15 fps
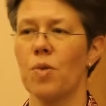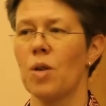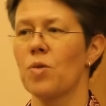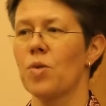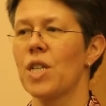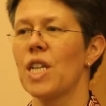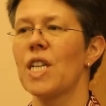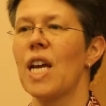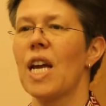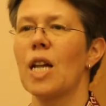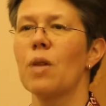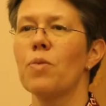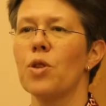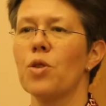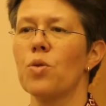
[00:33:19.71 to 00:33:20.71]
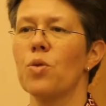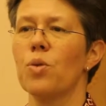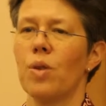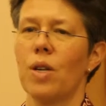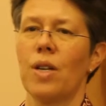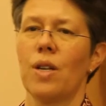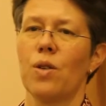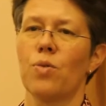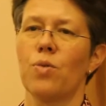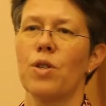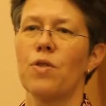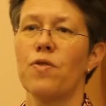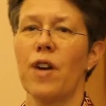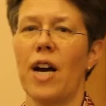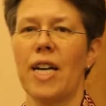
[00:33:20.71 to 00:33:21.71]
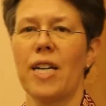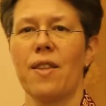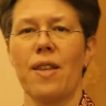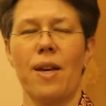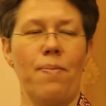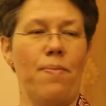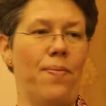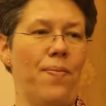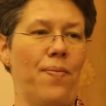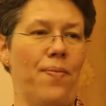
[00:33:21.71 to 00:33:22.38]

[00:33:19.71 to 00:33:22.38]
Perhaps we can help you refine them.